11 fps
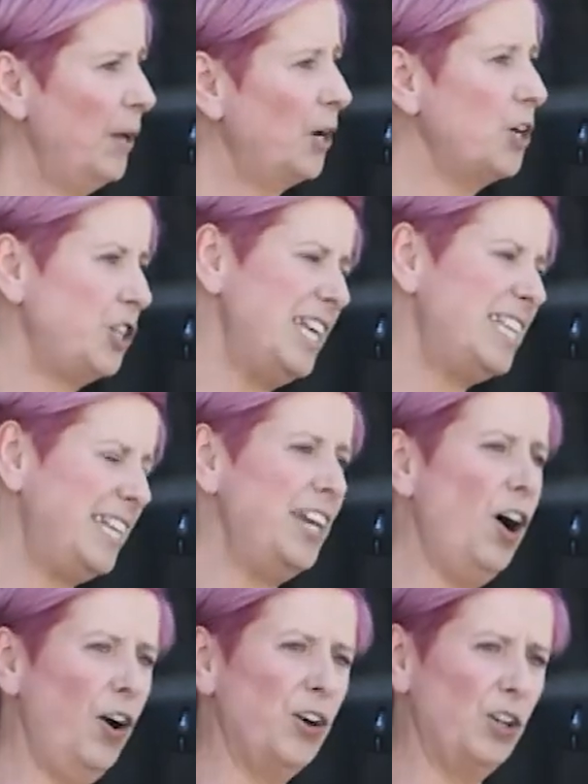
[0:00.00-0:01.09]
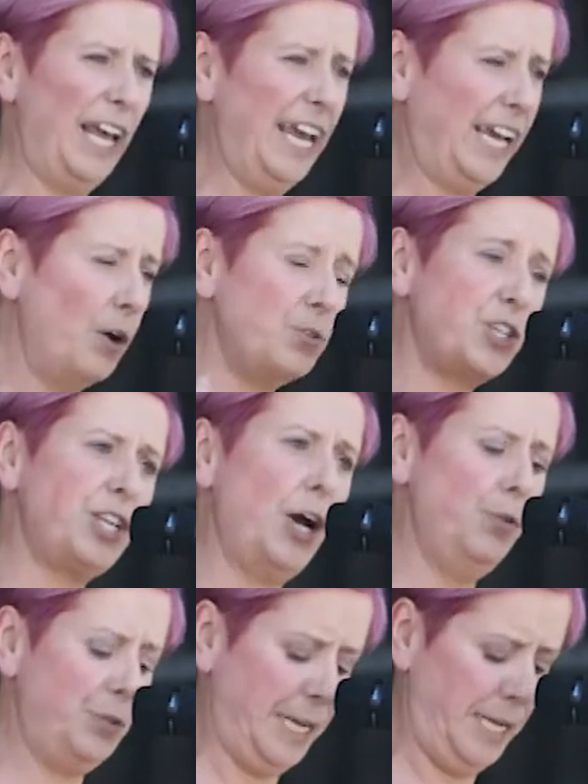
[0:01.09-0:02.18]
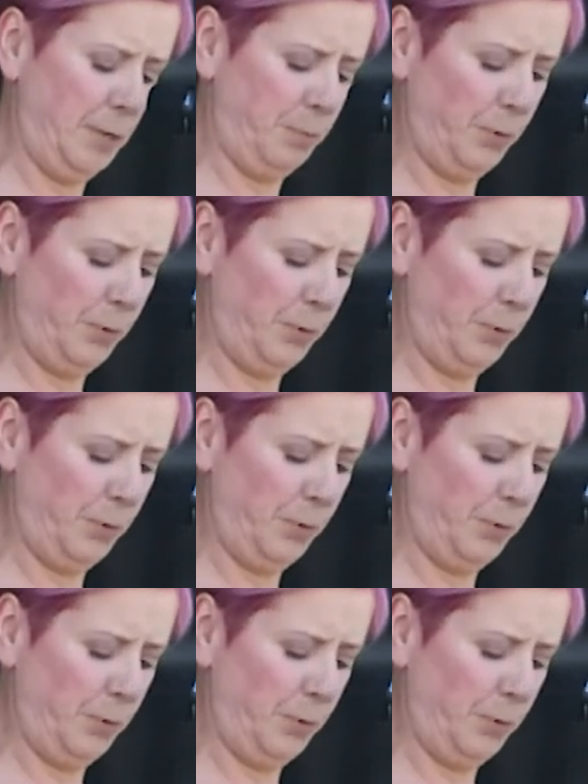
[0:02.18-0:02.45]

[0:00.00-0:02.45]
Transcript: Because this denial, it goes so deep.